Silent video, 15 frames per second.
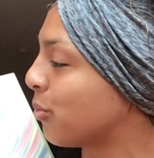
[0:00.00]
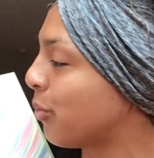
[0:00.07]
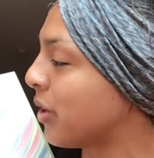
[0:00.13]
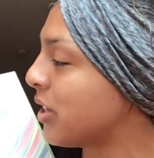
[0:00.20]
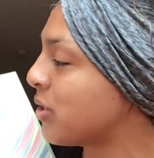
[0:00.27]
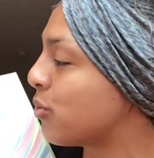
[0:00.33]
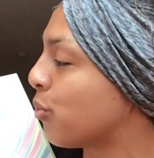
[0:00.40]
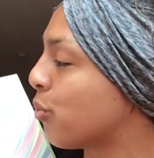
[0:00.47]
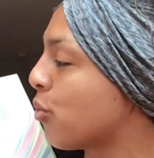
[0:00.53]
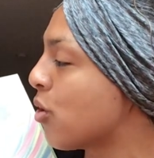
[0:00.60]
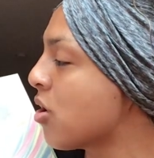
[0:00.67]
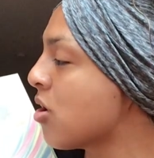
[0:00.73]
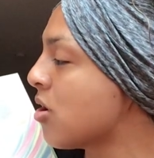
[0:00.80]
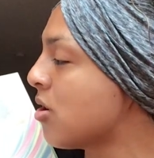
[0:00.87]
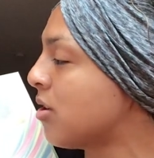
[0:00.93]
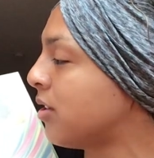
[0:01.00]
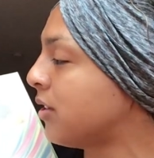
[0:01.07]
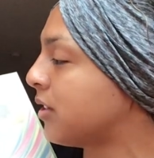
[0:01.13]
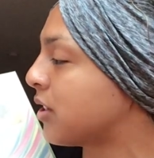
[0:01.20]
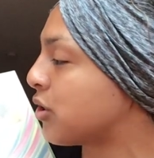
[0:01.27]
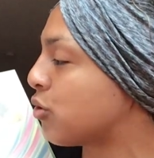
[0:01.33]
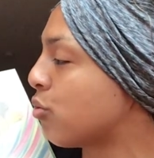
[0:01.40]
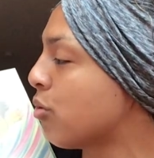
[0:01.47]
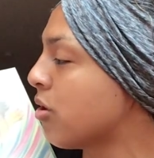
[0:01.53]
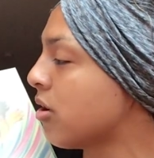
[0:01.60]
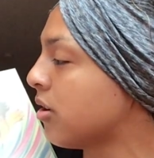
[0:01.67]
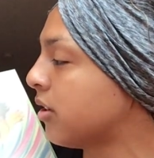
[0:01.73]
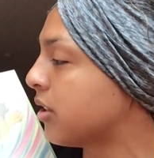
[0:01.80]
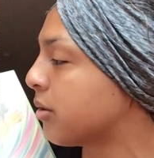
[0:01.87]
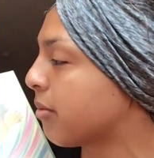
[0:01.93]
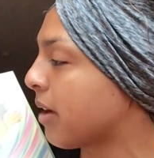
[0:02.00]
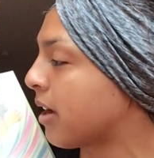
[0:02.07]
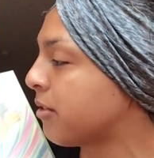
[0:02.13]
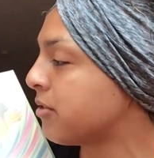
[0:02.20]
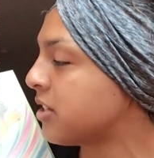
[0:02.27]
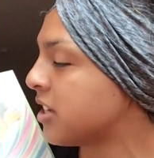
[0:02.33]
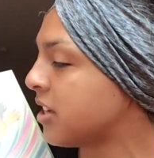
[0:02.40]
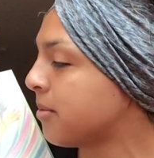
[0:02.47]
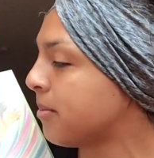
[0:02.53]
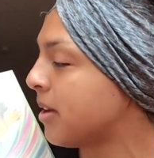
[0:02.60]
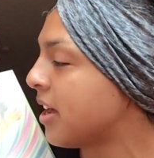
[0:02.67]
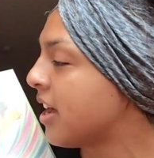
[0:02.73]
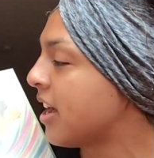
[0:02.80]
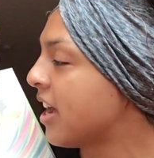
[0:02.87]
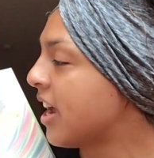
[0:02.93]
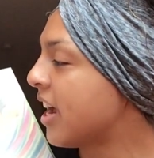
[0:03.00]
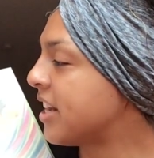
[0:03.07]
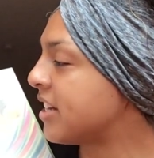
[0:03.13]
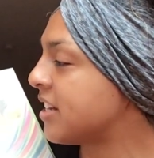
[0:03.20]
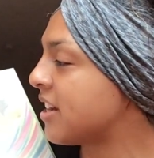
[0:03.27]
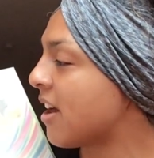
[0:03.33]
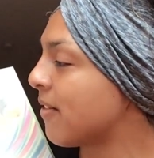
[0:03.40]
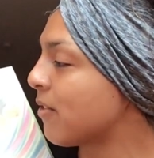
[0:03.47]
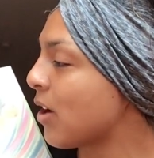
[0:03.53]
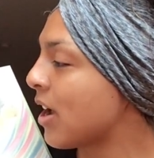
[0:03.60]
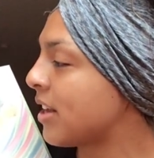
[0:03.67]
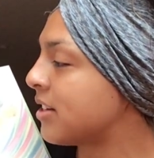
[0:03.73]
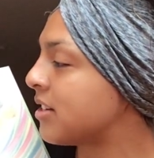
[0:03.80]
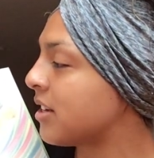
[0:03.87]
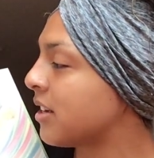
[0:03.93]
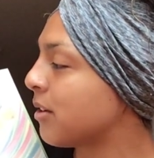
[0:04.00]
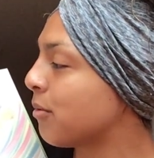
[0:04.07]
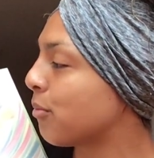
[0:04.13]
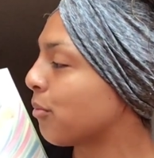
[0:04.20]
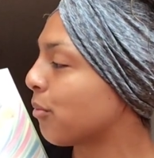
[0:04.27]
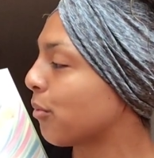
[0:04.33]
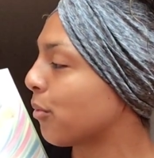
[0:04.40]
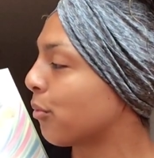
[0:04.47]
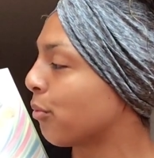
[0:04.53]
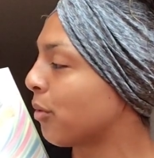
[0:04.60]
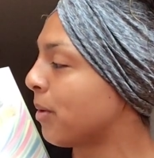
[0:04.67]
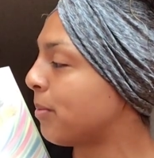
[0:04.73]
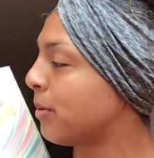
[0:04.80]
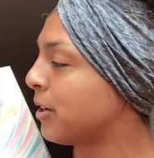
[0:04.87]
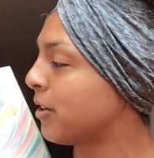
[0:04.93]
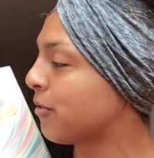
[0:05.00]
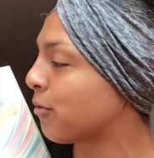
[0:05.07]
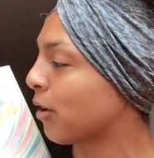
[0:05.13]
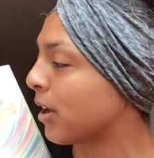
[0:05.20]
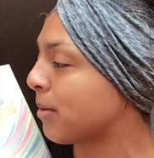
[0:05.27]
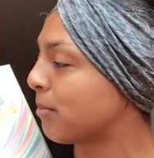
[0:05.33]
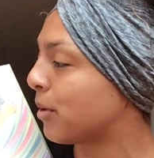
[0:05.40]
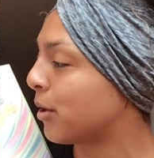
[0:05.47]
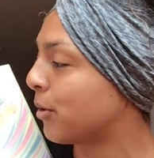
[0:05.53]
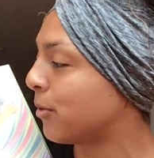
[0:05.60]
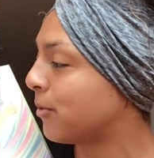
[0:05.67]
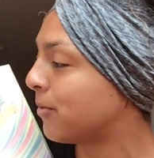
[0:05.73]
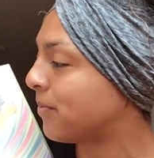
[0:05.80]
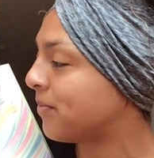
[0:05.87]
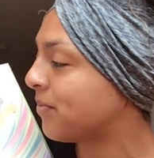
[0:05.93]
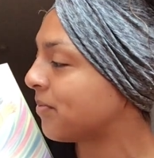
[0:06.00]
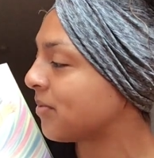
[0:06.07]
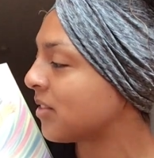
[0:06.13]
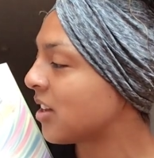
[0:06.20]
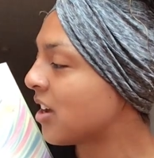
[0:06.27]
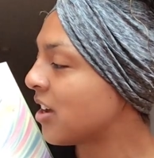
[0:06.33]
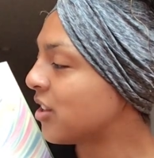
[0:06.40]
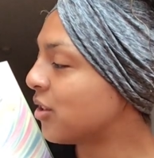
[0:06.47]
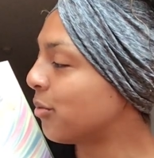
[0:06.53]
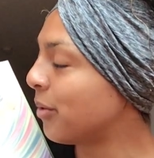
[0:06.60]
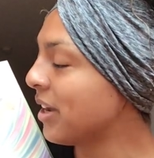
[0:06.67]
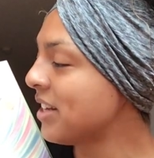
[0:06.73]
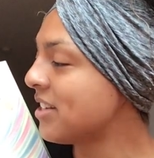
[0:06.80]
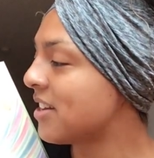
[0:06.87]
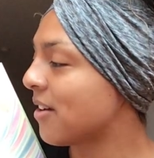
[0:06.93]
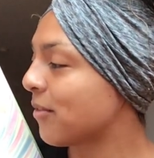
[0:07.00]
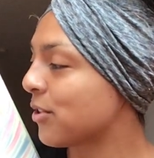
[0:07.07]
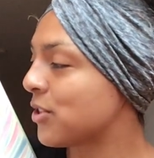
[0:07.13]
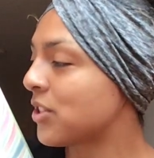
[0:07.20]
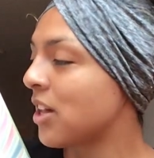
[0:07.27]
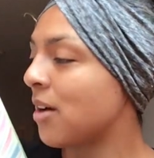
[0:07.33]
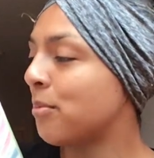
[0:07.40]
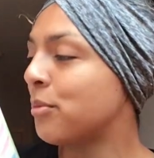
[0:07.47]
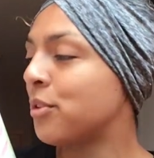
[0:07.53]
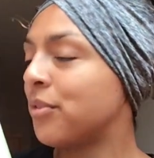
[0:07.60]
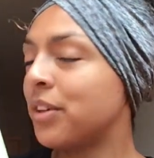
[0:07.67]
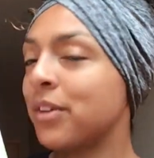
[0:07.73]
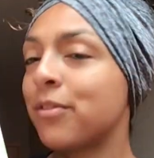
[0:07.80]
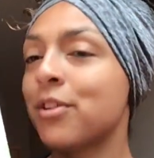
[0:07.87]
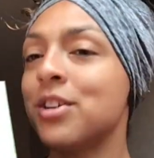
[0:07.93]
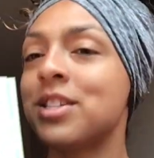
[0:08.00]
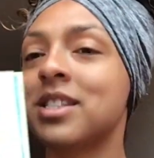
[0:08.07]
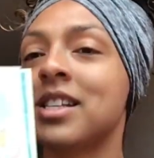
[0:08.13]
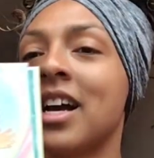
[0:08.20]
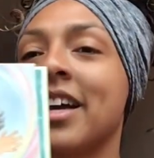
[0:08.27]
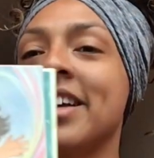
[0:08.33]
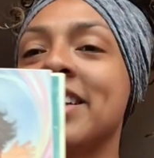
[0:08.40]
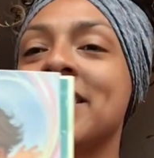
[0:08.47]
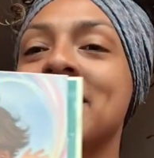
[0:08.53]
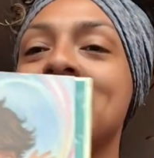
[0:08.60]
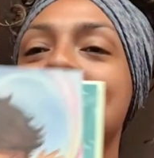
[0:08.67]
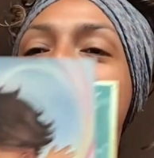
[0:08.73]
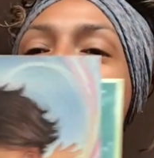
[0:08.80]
wind whirled and twirled around him in a never-ending ribbon of rainbow. The wind never stopped moving for a second.